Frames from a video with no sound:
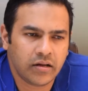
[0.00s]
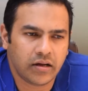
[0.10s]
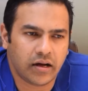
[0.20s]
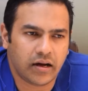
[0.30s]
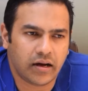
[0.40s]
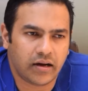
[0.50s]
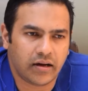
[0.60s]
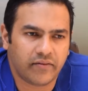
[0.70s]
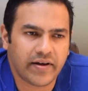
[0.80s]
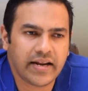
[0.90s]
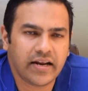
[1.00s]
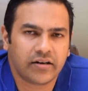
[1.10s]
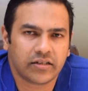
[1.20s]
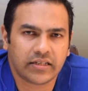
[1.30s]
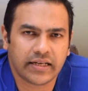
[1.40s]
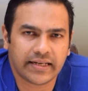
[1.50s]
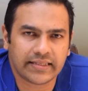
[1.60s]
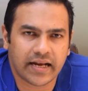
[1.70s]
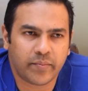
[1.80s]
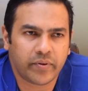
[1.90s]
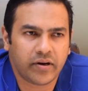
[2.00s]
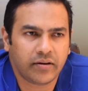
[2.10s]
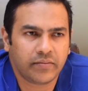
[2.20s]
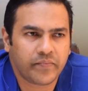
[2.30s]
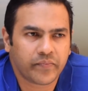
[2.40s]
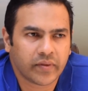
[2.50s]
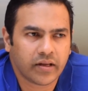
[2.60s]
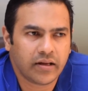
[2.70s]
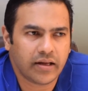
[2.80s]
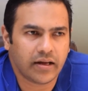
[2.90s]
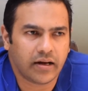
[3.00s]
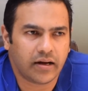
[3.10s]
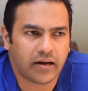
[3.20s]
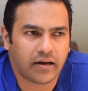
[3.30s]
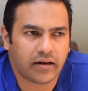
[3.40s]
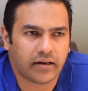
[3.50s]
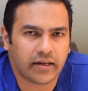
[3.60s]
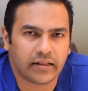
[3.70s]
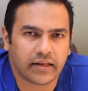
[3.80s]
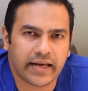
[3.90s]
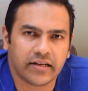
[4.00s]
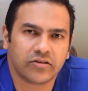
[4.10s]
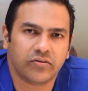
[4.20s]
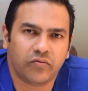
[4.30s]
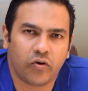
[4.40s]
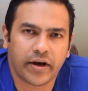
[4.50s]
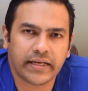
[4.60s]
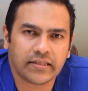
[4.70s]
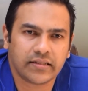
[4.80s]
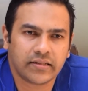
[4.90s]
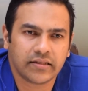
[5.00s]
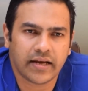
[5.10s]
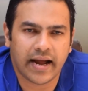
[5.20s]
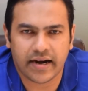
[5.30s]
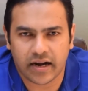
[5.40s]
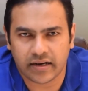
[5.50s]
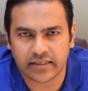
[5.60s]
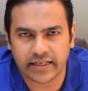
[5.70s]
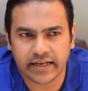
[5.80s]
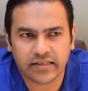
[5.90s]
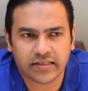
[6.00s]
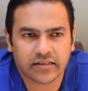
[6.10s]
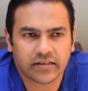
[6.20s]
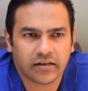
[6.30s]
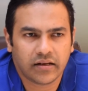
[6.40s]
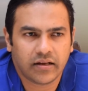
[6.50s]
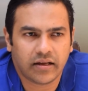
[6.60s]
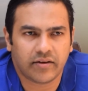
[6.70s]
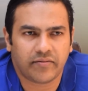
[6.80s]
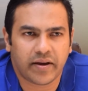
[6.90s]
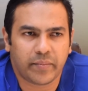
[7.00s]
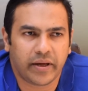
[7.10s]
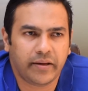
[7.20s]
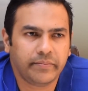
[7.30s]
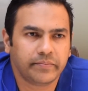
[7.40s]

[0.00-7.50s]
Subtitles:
A very interesting example in the case of voice and RCS, if I may.